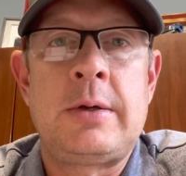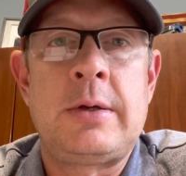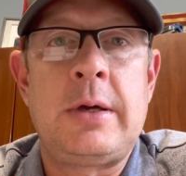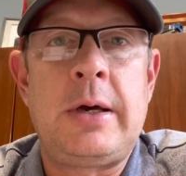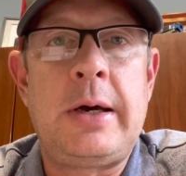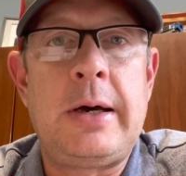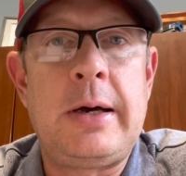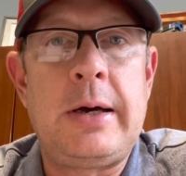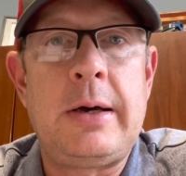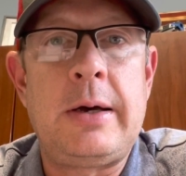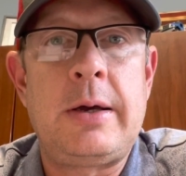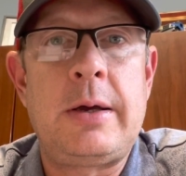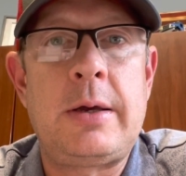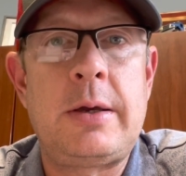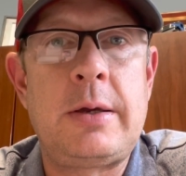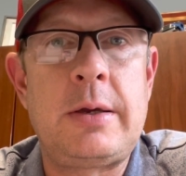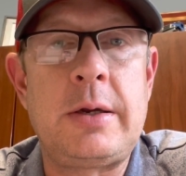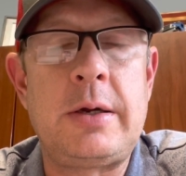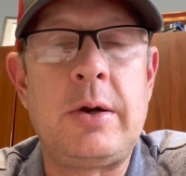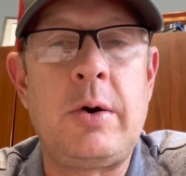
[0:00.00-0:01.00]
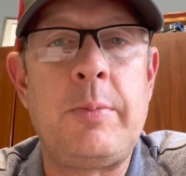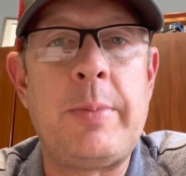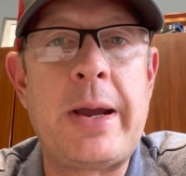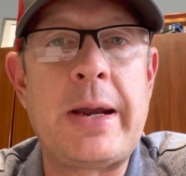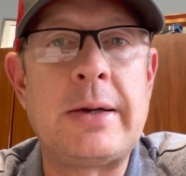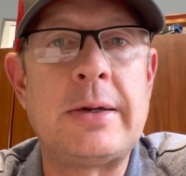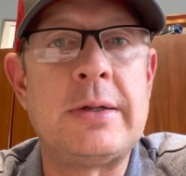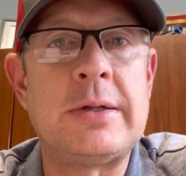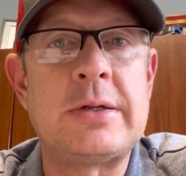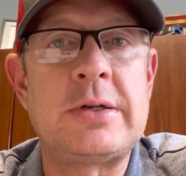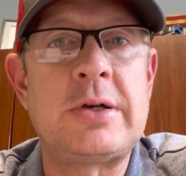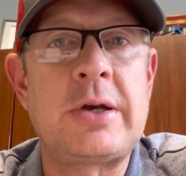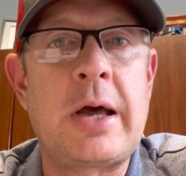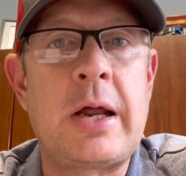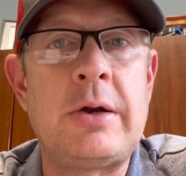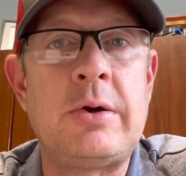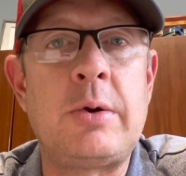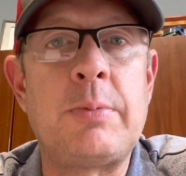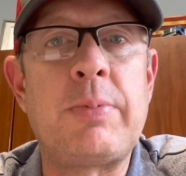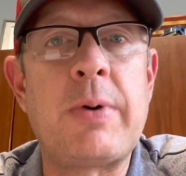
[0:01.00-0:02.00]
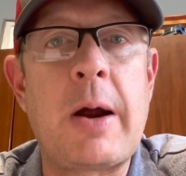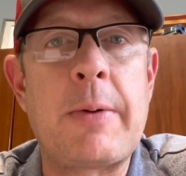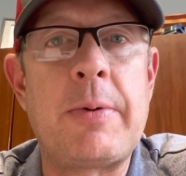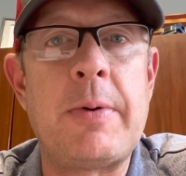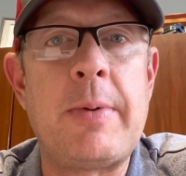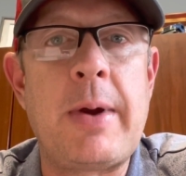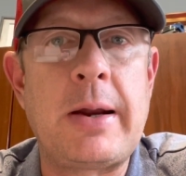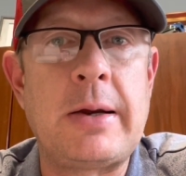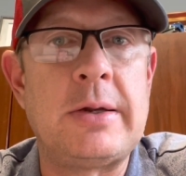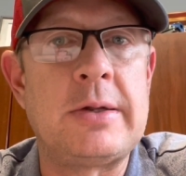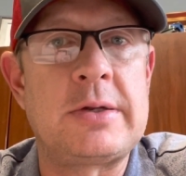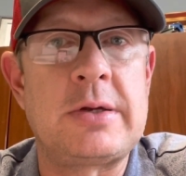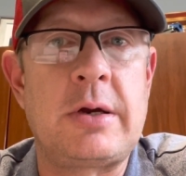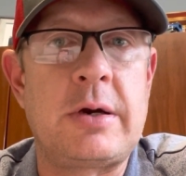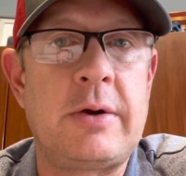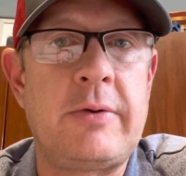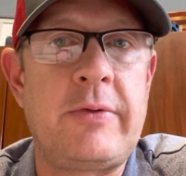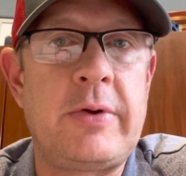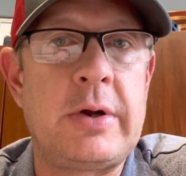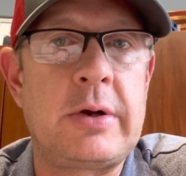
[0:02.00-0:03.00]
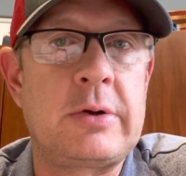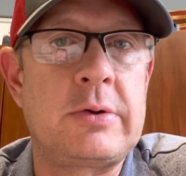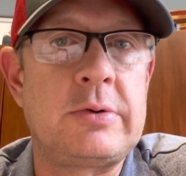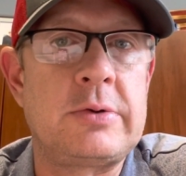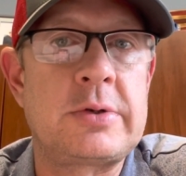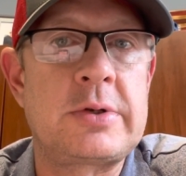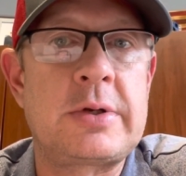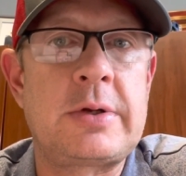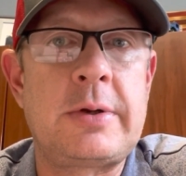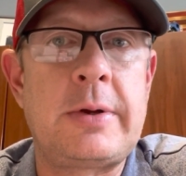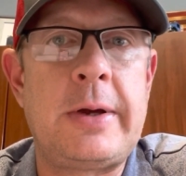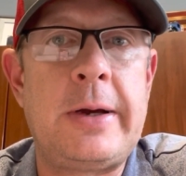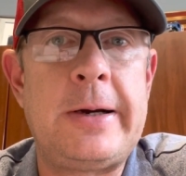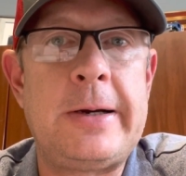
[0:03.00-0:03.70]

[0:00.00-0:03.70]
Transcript: You know, maintenance. You got to do proper maintenance on your vehicles.